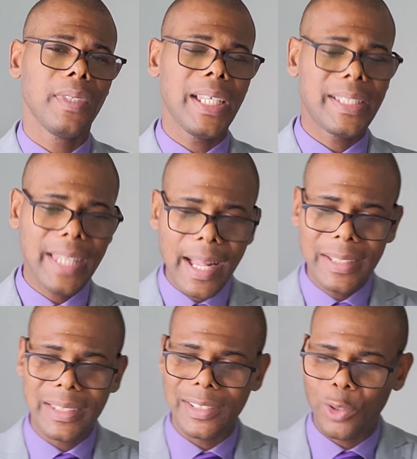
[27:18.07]
He
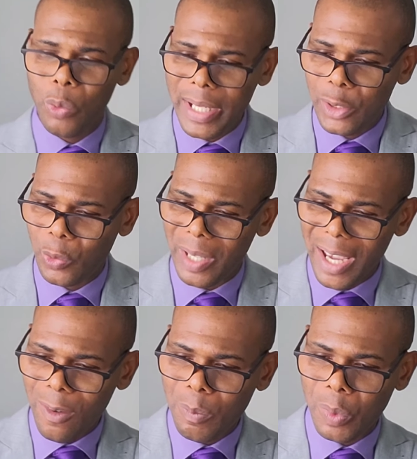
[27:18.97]
stands in the way to
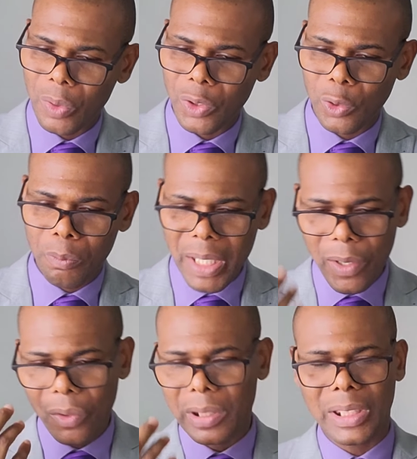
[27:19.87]
help us, to
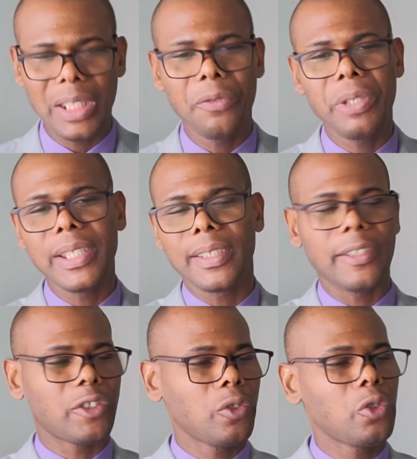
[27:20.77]
make us see
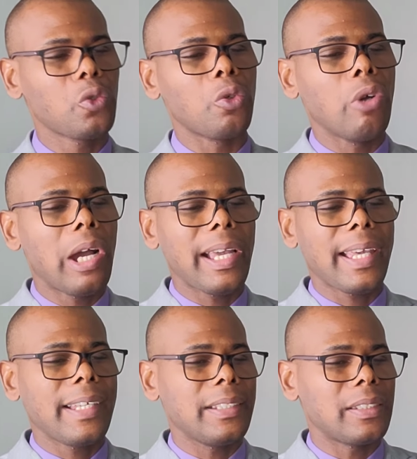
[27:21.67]
reasons not to go
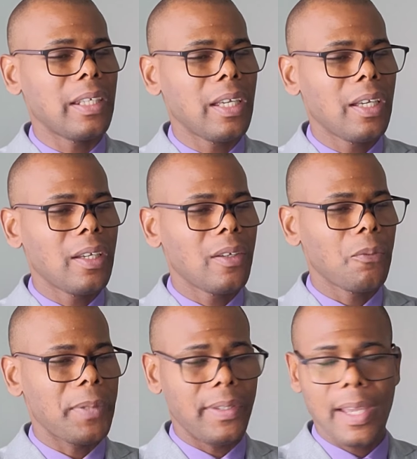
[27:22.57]
ahead
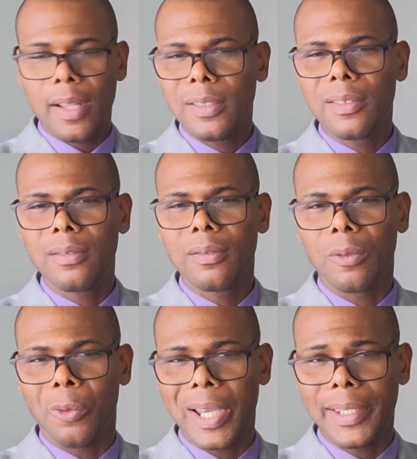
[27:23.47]
with that
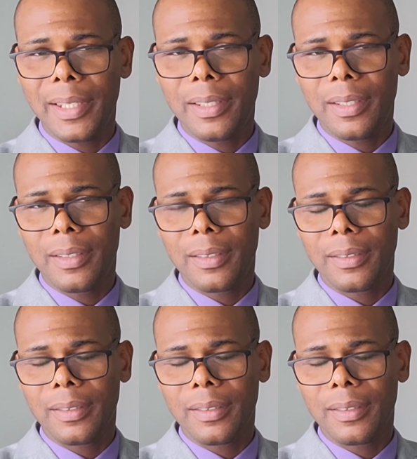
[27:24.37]
wedding,